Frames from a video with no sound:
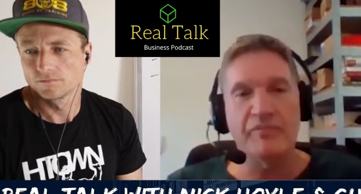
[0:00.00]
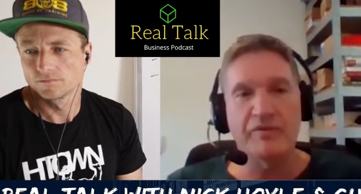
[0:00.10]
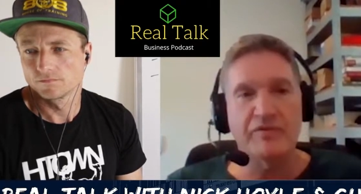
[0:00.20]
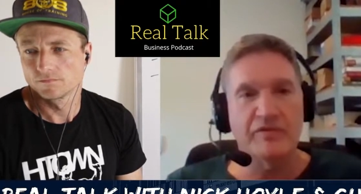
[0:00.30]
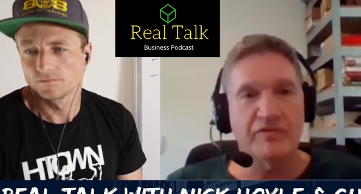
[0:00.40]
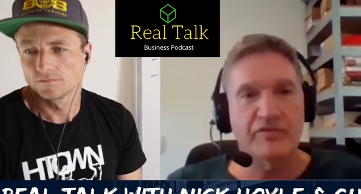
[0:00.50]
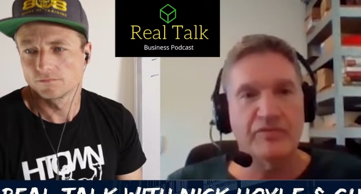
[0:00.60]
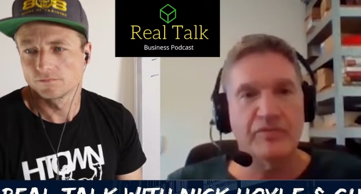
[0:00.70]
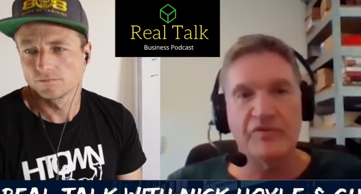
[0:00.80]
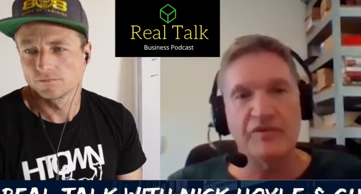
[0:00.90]
Speaker 1: business,
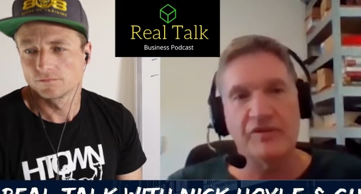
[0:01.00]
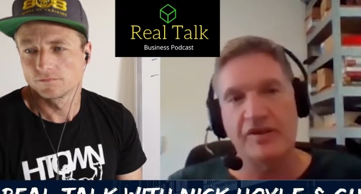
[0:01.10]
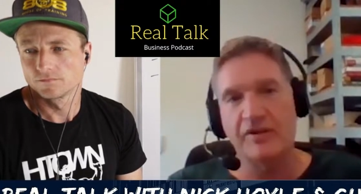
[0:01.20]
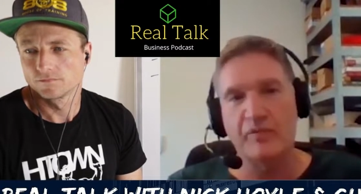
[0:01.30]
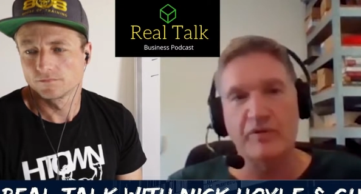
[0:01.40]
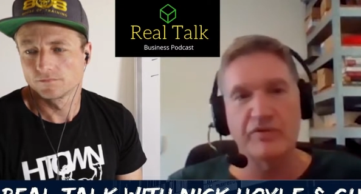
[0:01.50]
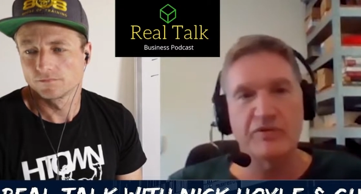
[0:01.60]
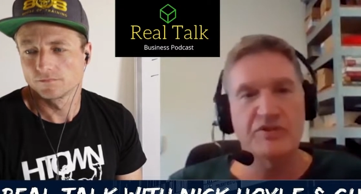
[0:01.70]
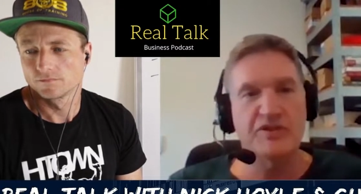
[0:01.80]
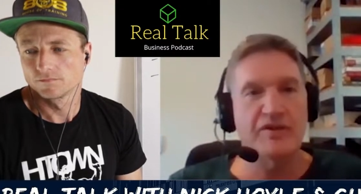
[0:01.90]
what is it that they want to
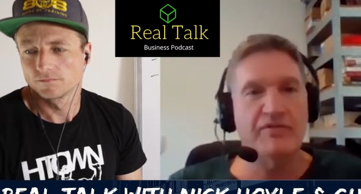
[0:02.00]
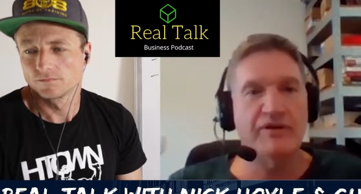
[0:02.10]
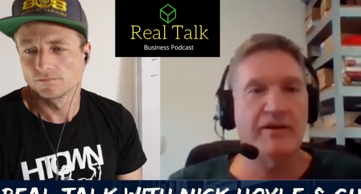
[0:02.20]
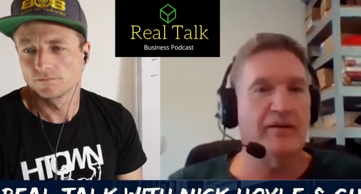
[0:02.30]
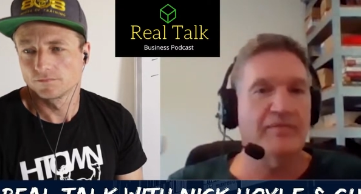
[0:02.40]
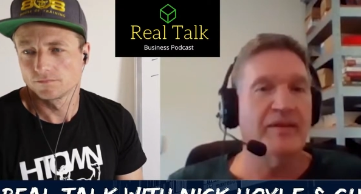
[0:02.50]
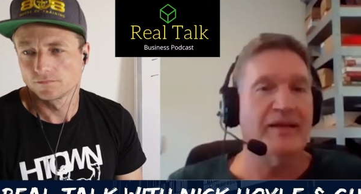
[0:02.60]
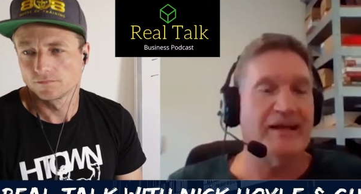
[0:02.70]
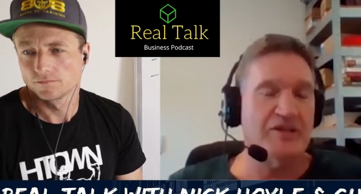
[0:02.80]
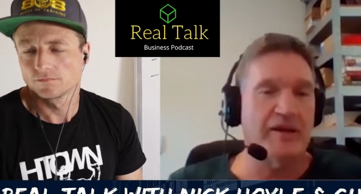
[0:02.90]
achieve, and
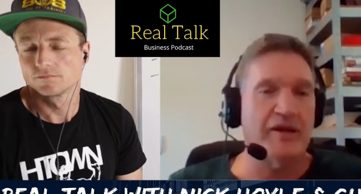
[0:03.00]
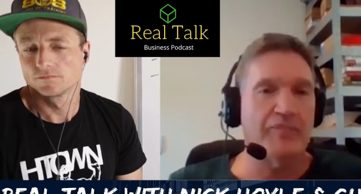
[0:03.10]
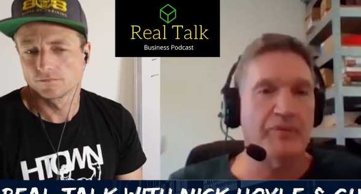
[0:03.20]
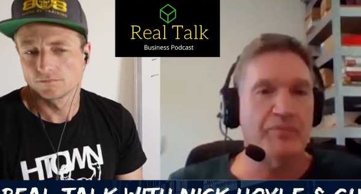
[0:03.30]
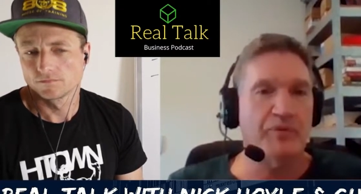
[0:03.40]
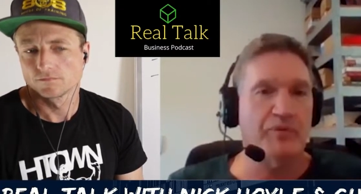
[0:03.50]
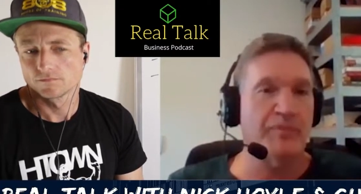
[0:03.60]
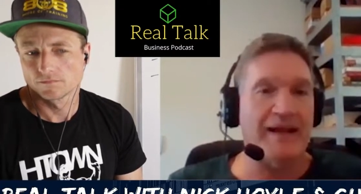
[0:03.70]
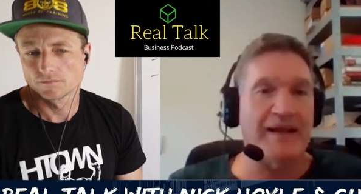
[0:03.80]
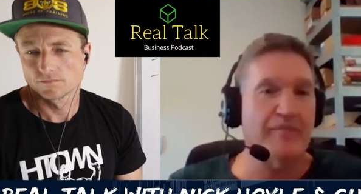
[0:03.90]
actually help them put a
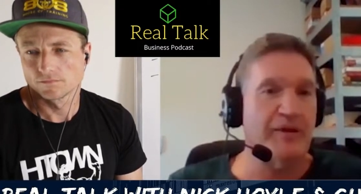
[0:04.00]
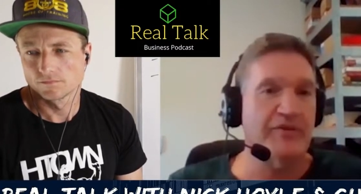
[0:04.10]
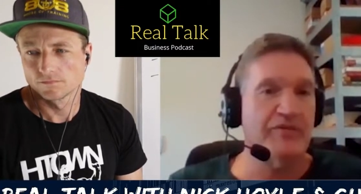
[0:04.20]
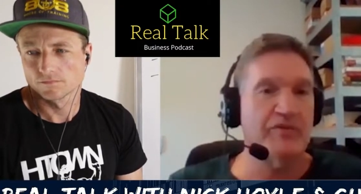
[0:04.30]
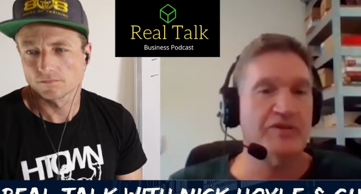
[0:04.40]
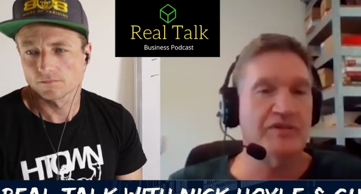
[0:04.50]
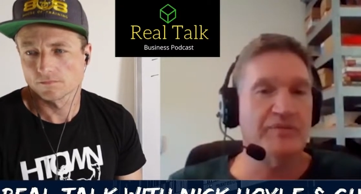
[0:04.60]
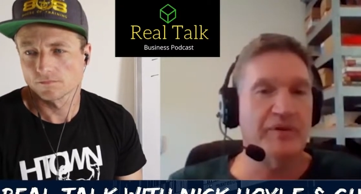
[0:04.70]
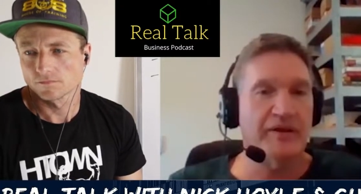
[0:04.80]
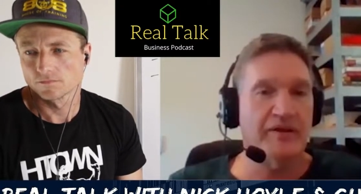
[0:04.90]
plan in place to actually
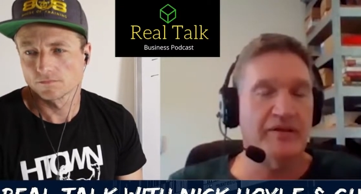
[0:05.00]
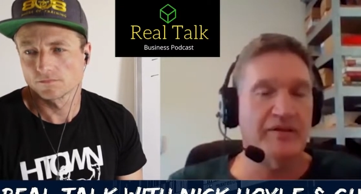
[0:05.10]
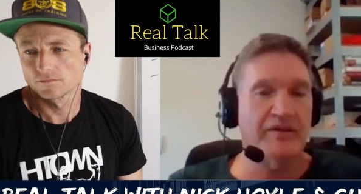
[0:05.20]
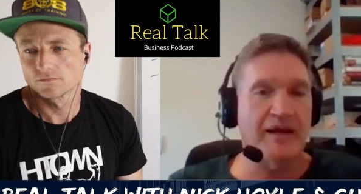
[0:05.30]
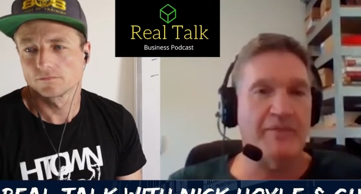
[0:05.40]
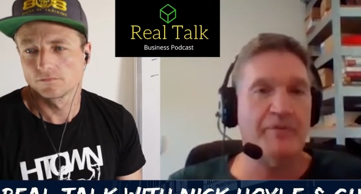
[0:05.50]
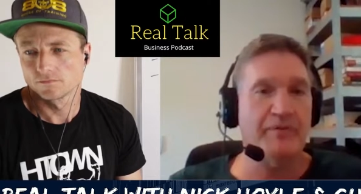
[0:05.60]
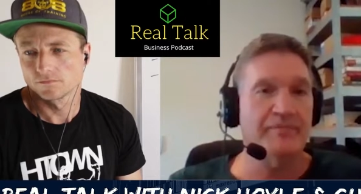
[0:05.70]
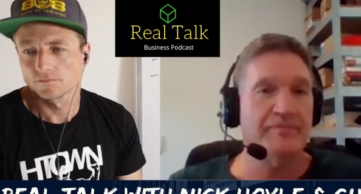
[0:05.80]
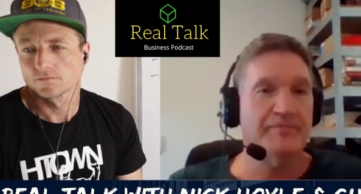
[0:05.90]
make it uh, happen.
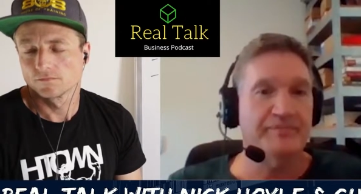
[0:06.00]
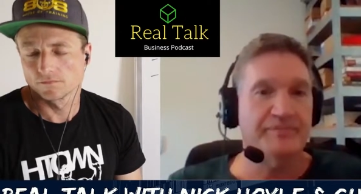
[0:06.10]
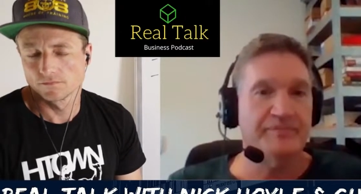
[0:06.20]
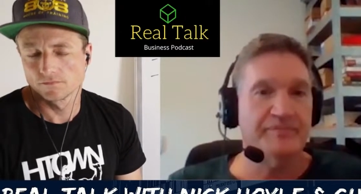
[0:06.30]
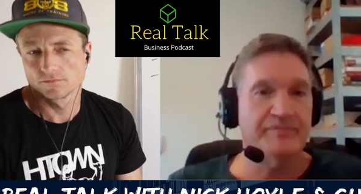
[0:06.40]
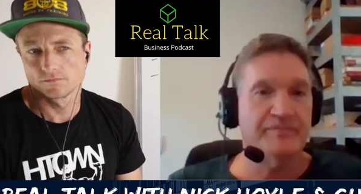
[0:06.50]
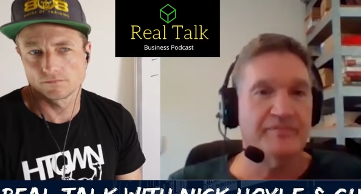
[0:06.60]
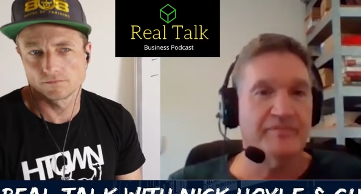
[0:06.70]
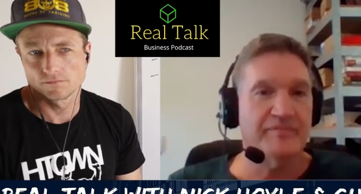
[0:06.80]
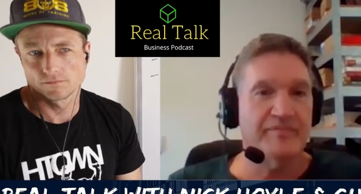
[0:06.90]
Speaker 2: Mm,
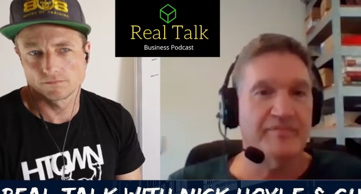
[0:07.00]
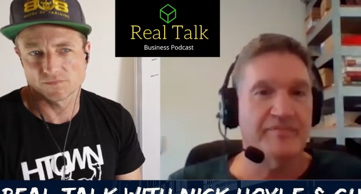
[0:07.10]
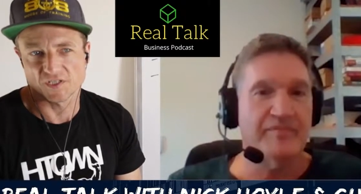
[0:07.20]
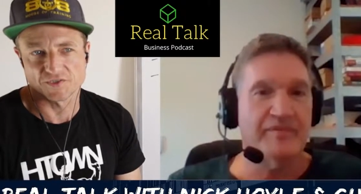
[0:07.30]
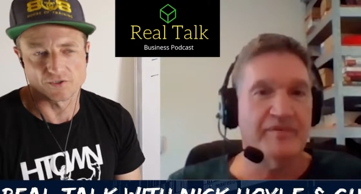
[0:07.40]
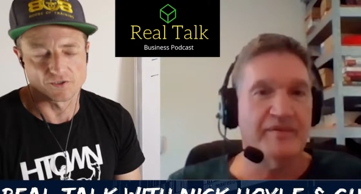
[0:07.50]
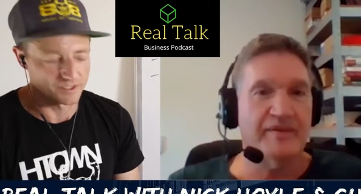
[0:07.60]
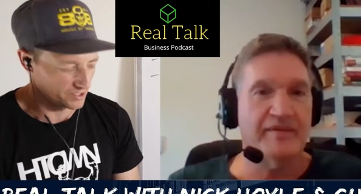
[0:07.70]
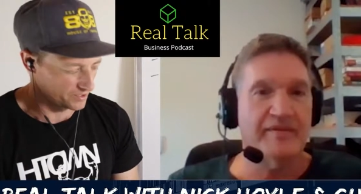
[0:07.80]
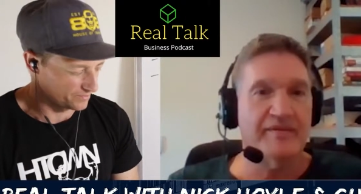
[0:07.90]
mm, mm. And so I
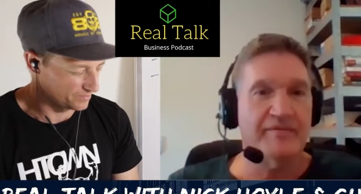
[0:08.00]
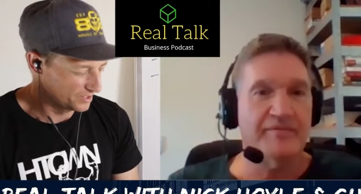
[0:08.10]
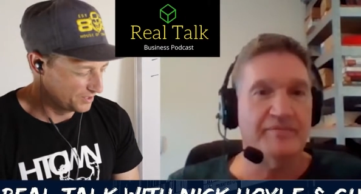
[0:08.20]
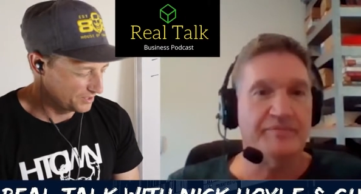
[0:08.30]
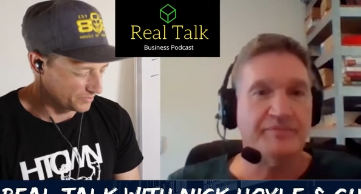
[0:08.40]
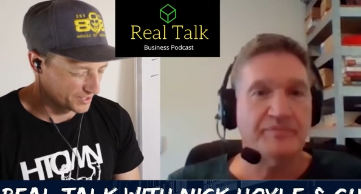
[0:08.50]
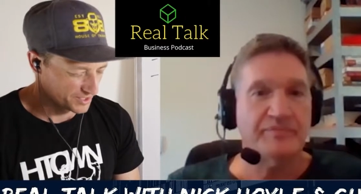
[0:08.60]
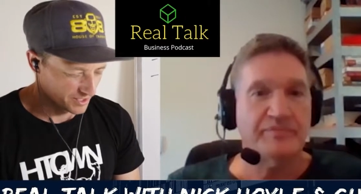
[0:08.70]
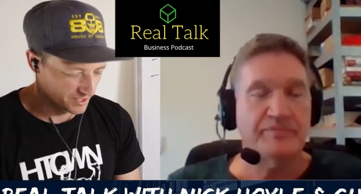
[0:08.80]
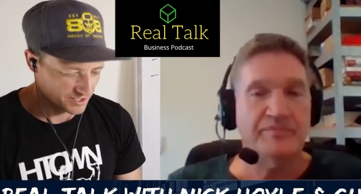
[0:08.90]
um, imagine
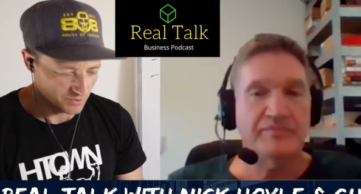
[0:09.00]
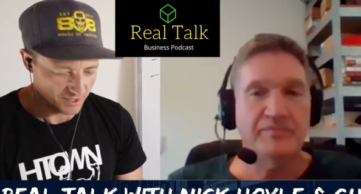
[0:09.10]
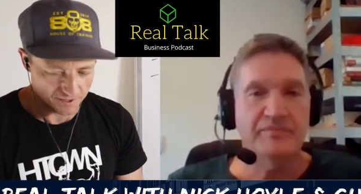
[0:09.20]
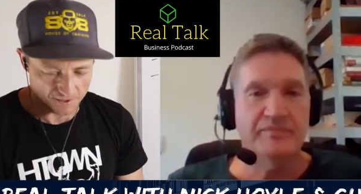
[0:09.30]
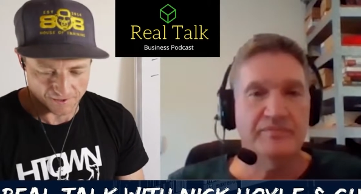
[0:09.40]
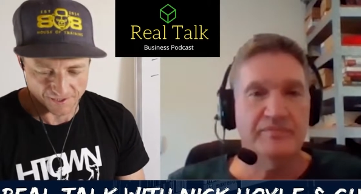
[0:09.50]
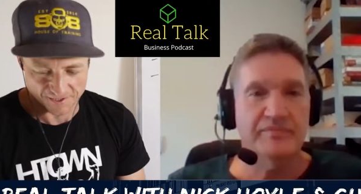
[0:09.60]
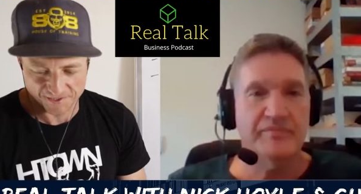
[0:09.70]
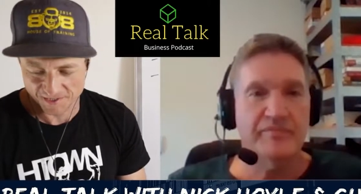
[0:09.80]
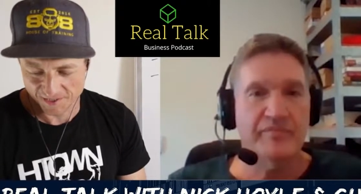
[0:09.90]
last week a lot of that's
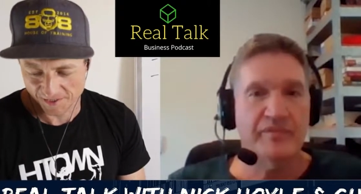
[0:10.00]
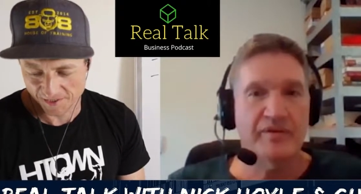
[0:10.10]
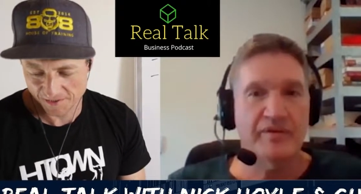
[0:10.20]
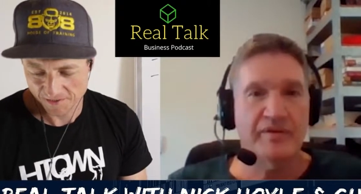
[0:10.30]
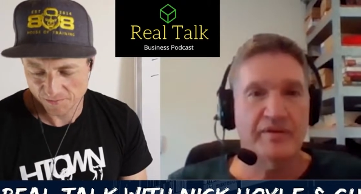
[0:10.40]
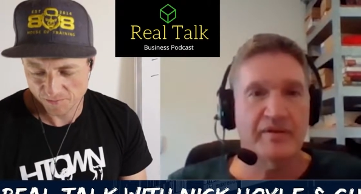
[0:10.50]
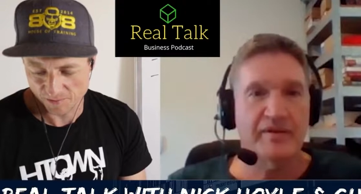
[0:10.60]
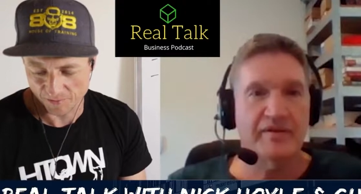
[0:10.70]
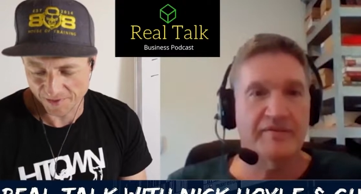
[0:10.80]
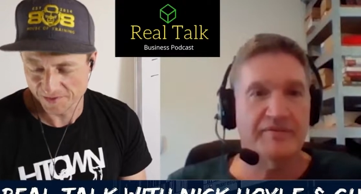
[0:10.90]
uh, probably
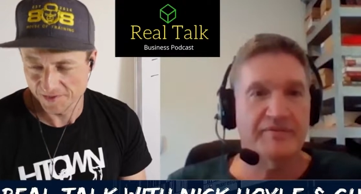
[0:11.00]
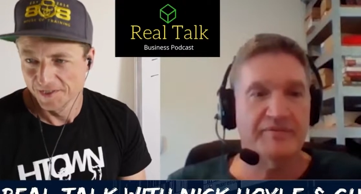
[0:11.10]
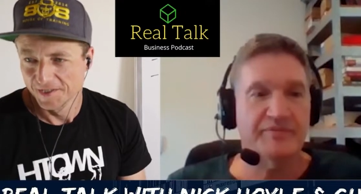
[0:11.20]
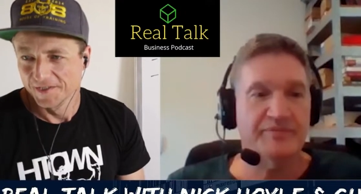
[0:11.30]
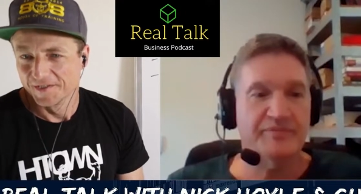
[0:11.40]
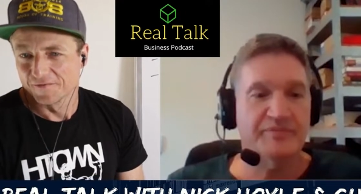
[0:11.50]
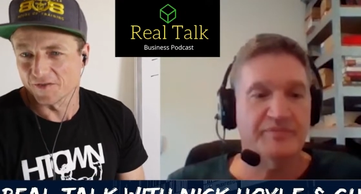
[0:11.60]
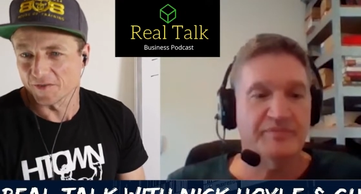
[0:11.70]
been flipped